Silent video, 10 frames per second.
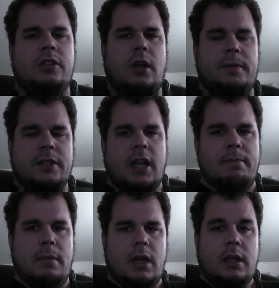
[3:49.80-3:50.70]
Shop is kind
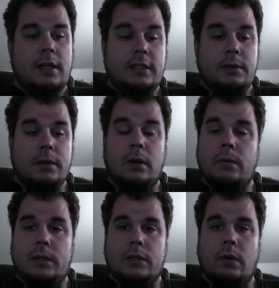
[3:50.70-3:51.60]
of meh. Let's see
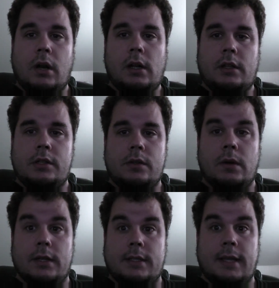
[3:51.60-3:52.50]
what's going on at the
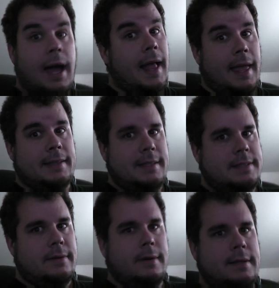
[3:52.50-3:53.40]
source. I like the
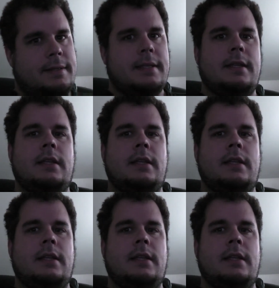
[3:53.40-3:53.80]
source.